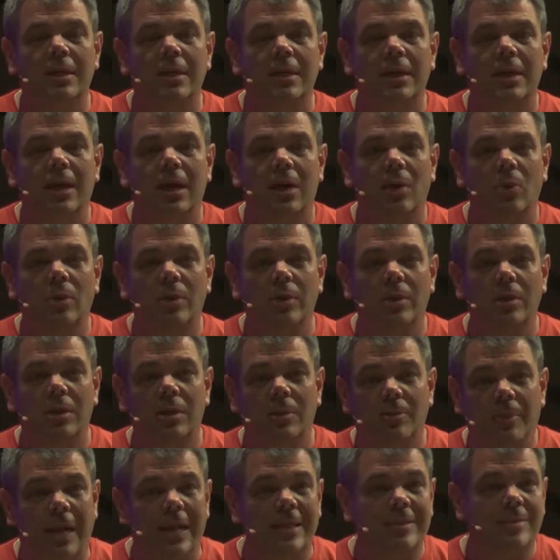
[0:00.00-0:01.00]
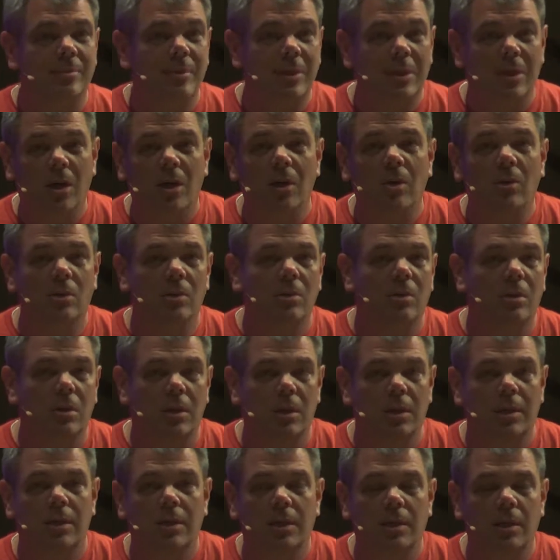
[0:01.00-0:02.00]
where you could possibly go
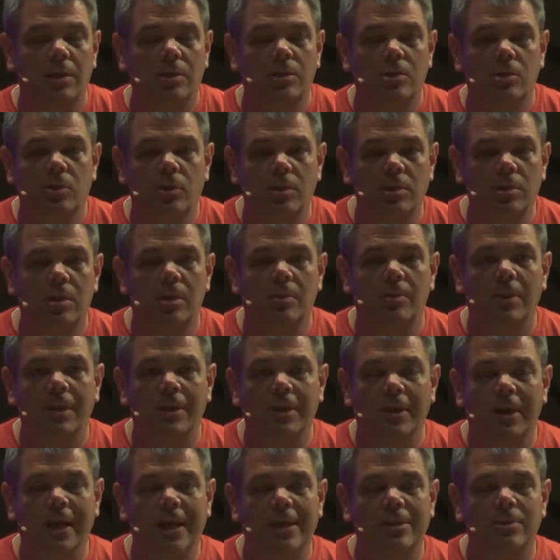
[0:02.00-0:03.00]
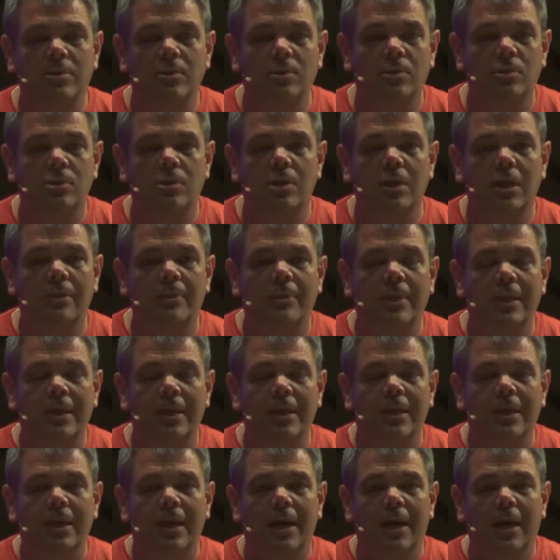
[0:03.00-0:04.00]
on a short-term international trip.
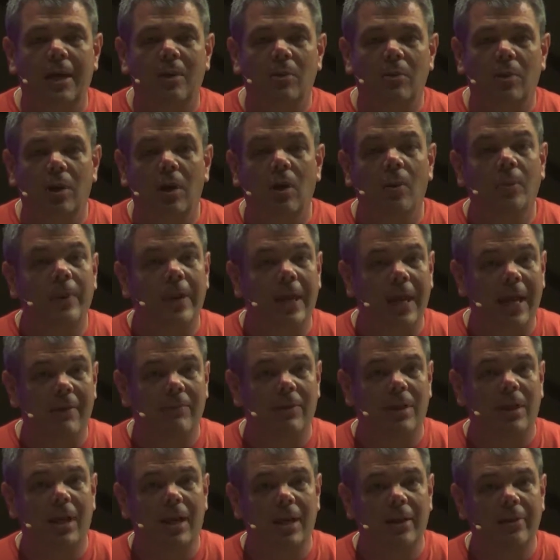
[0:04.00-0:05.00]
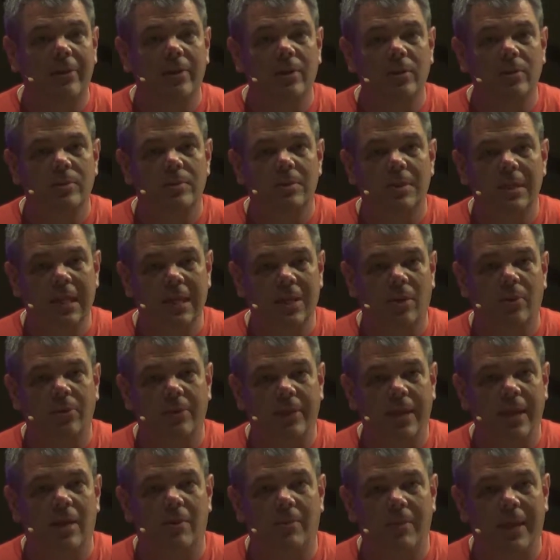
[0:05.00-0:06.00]
We're hoping to have a lot of those
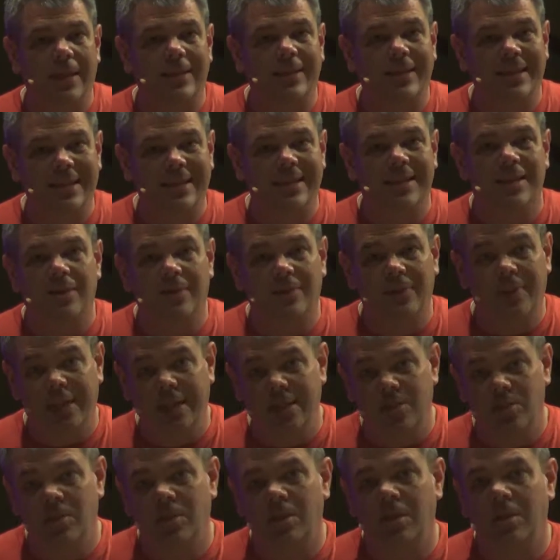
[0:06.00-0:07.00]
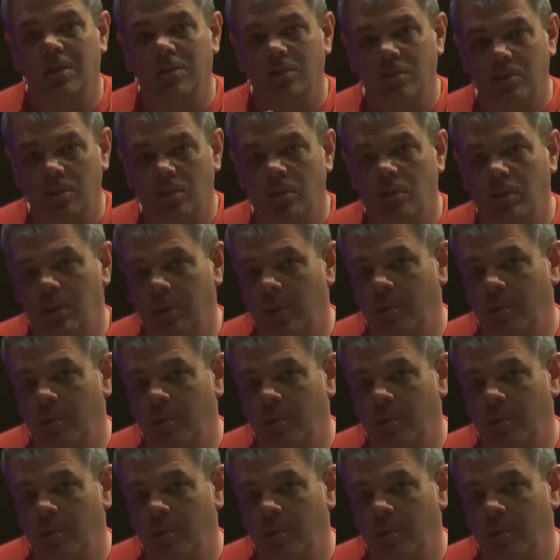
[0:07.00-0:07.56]
nailed down by the end of this year so you can